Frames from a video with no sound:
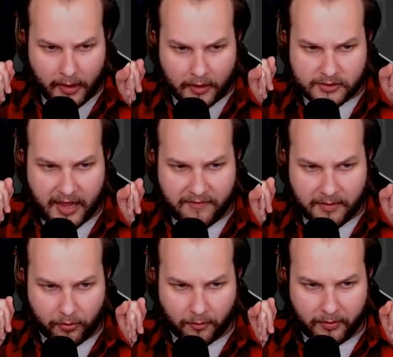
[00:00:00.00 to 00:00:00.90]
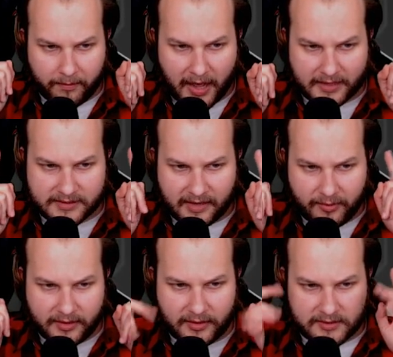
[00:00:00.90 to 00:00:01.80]
So I have the purple boxes. I have
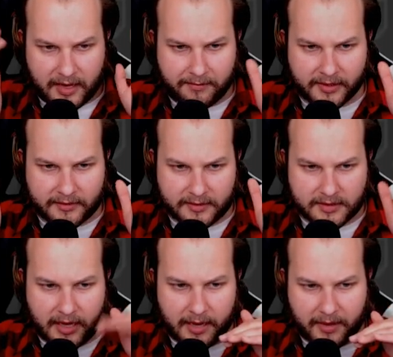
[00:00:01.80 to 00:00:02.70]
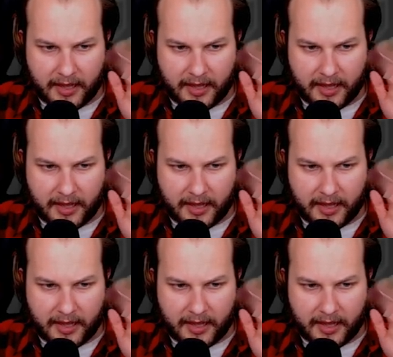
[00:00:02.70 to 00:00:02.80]
weekly top, monthly top.